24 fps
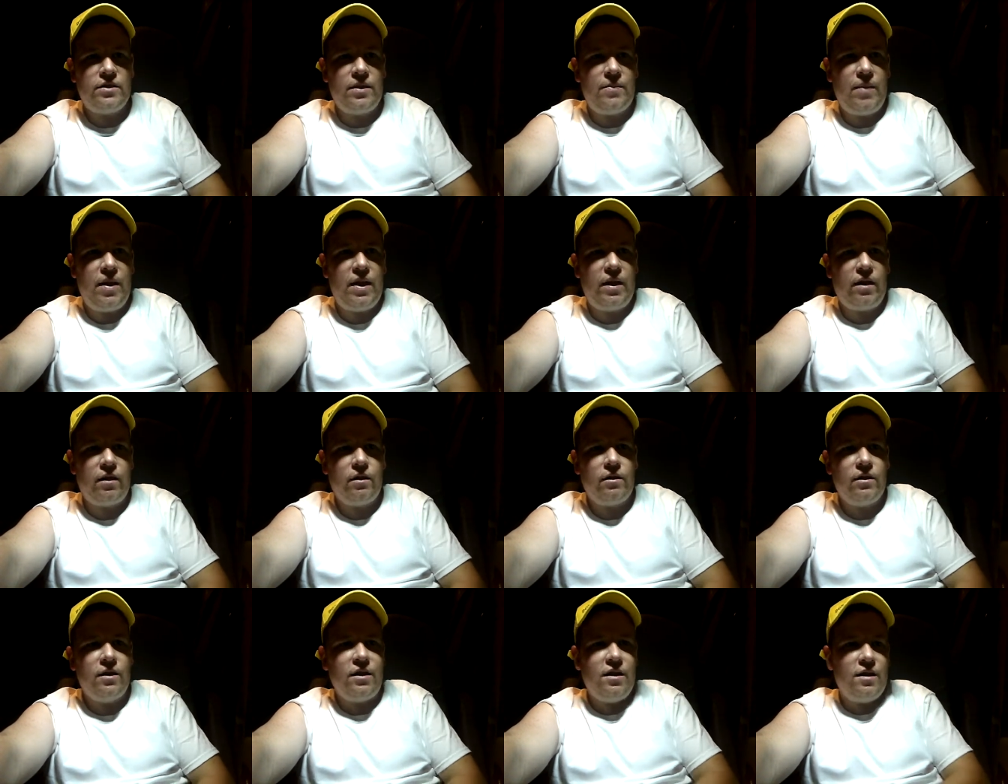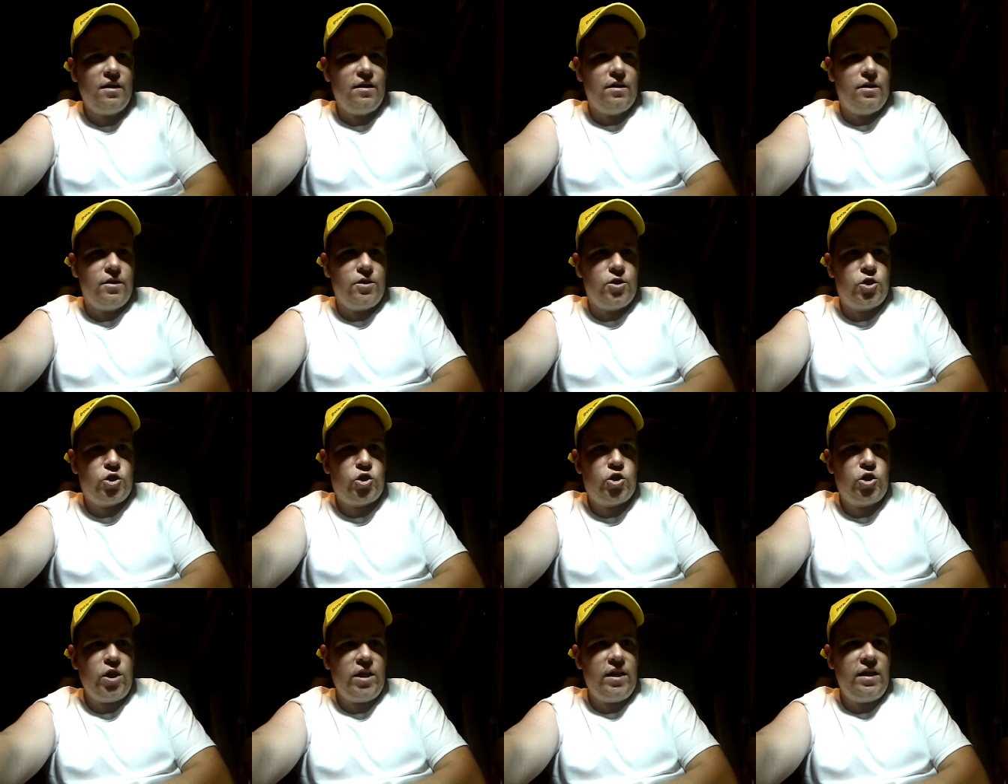They made a
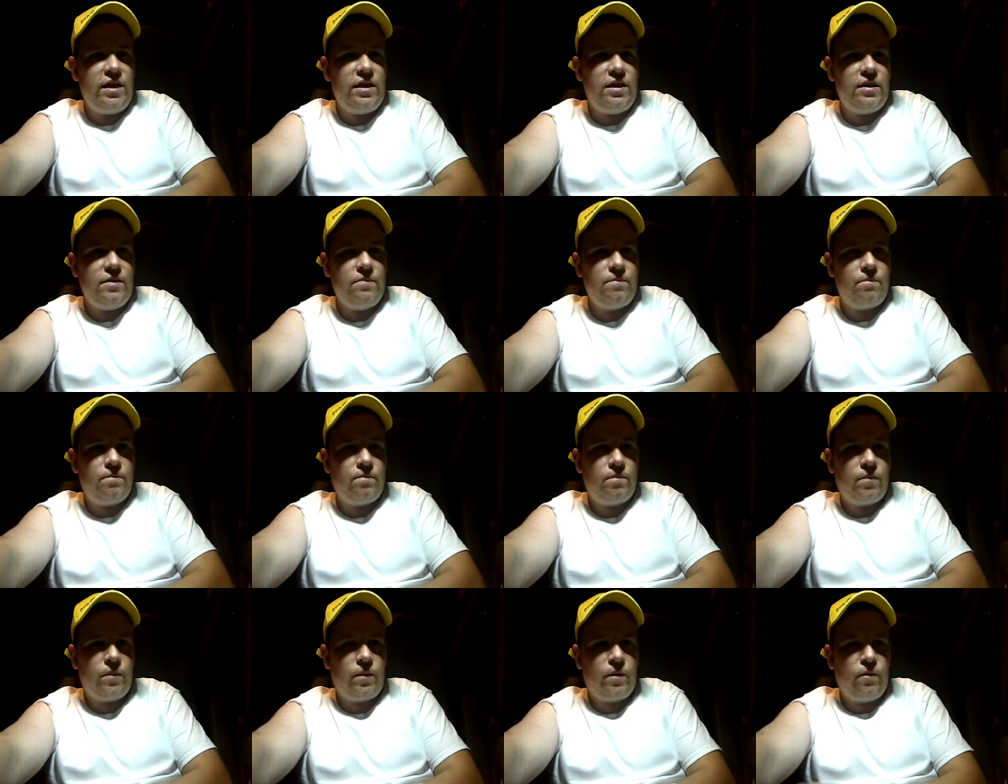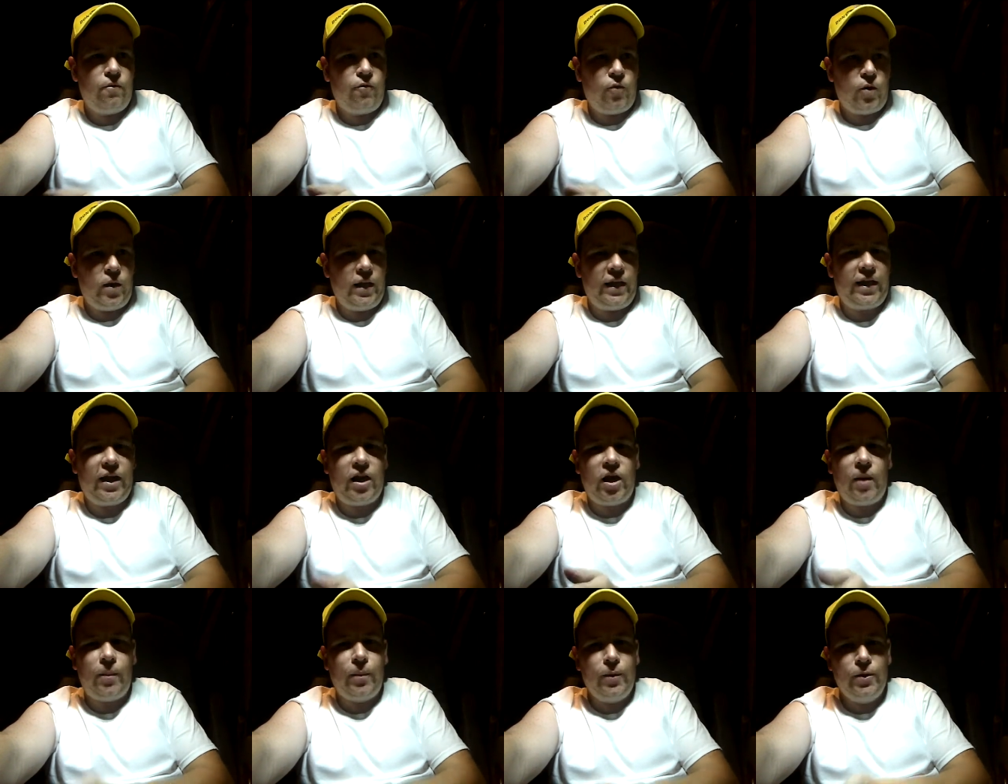shitty for like
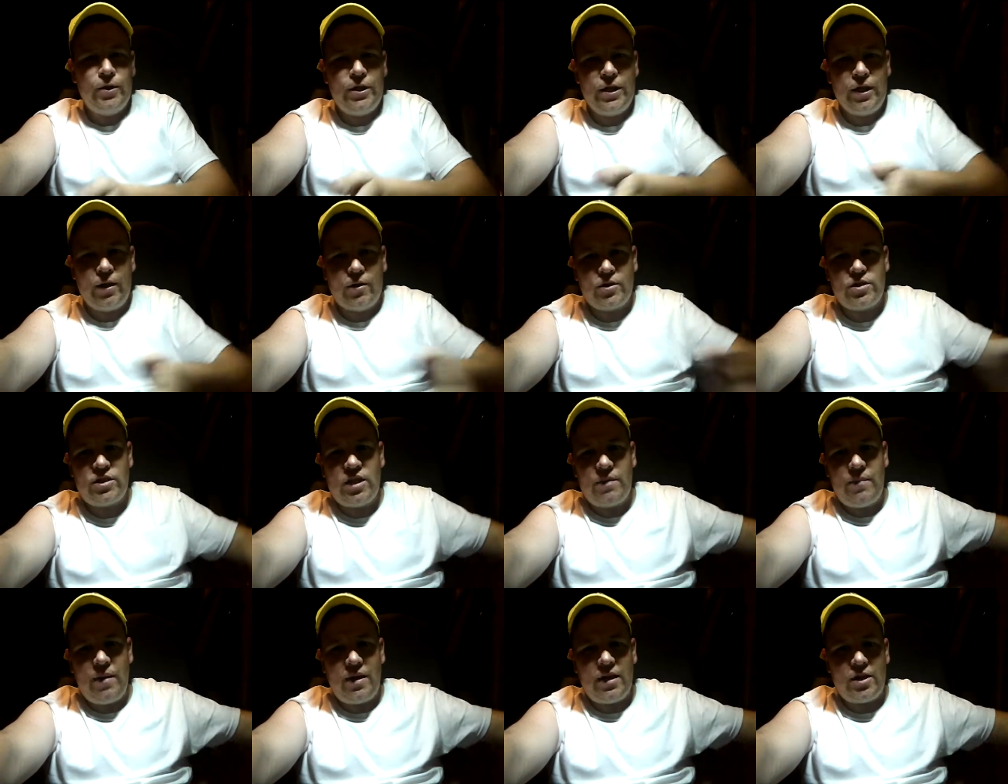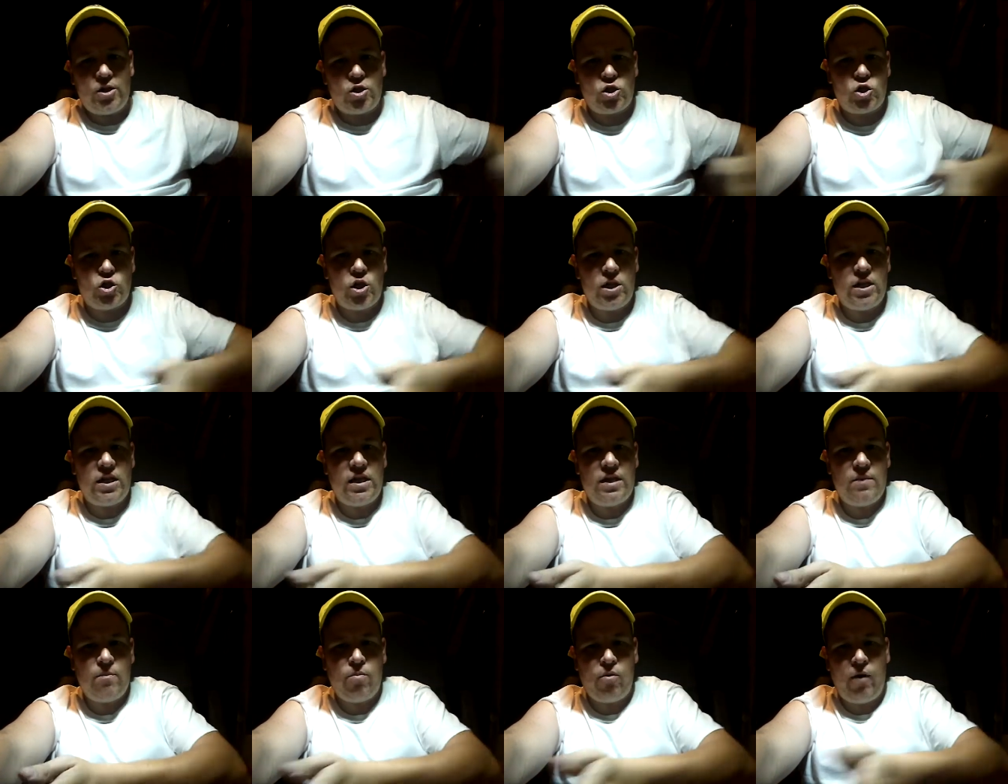a couple of years they made a
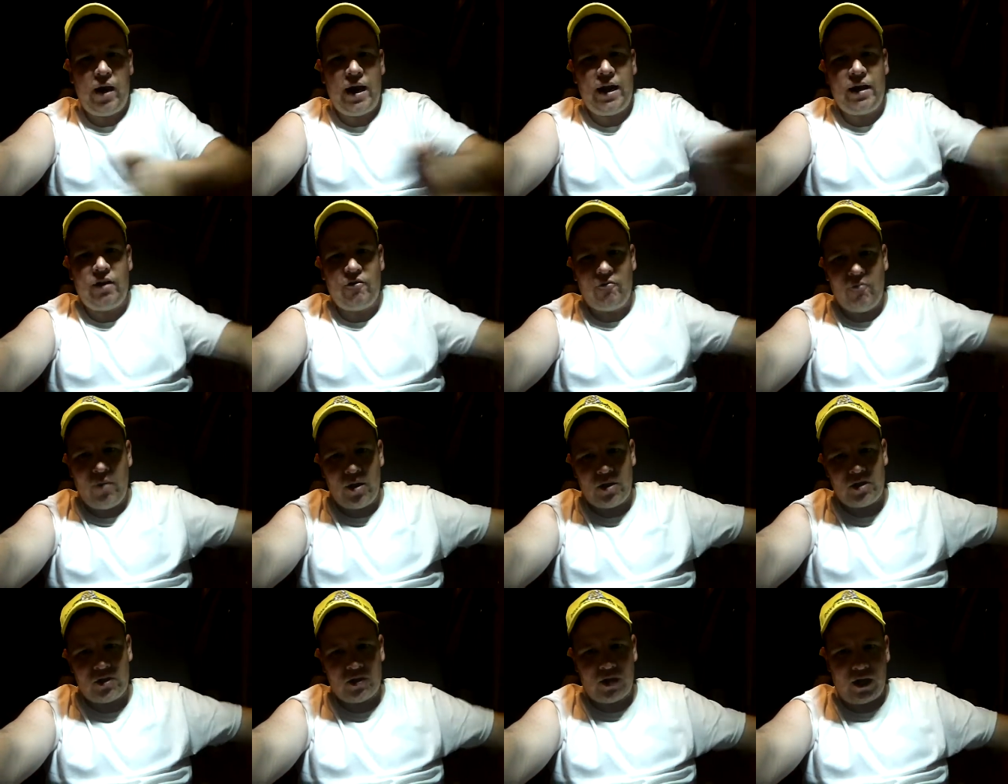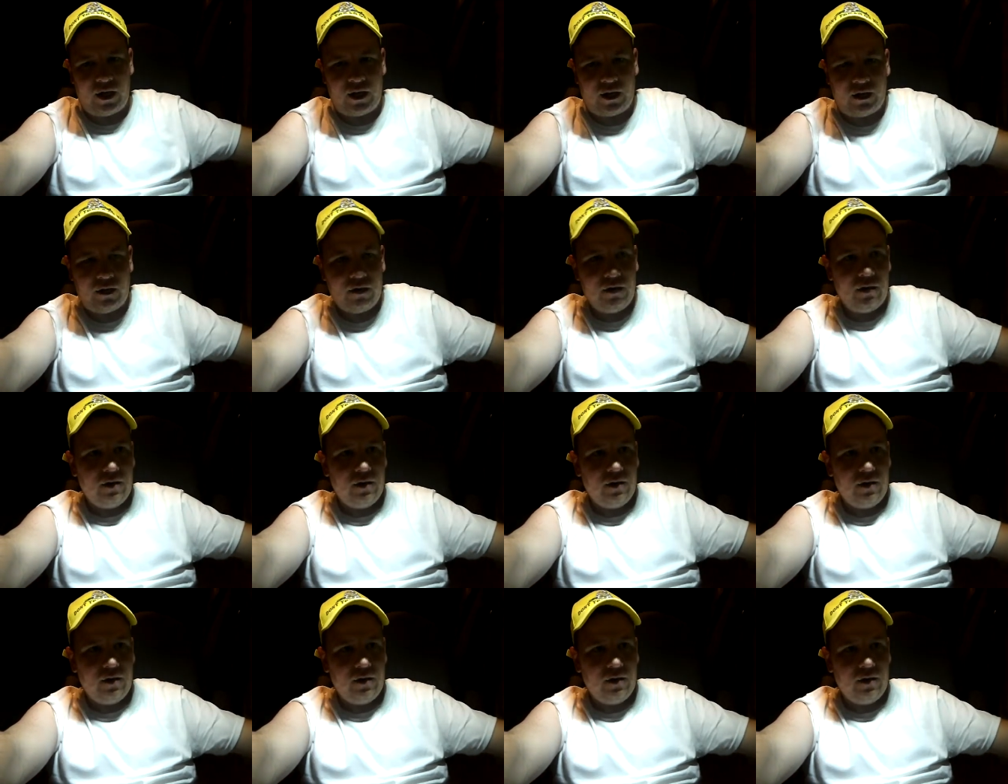shitty brand of Mustang